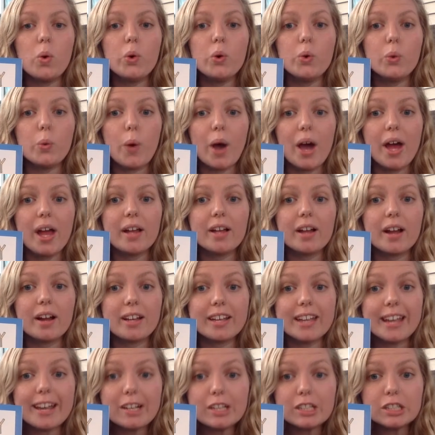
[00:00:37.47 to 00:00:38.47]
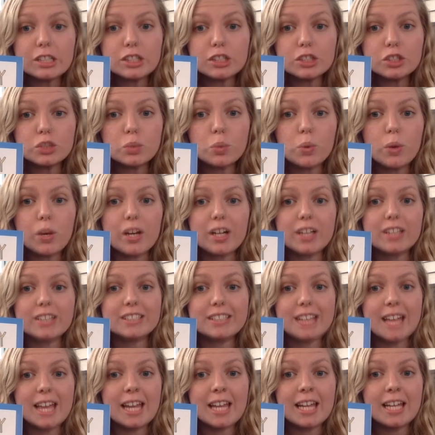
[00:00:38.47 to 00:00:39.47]
what are characters, what are
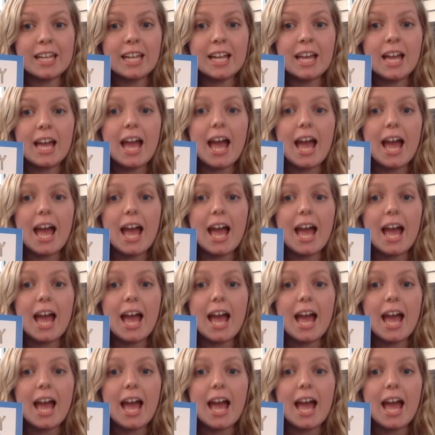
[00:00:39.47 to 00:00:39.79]
setting,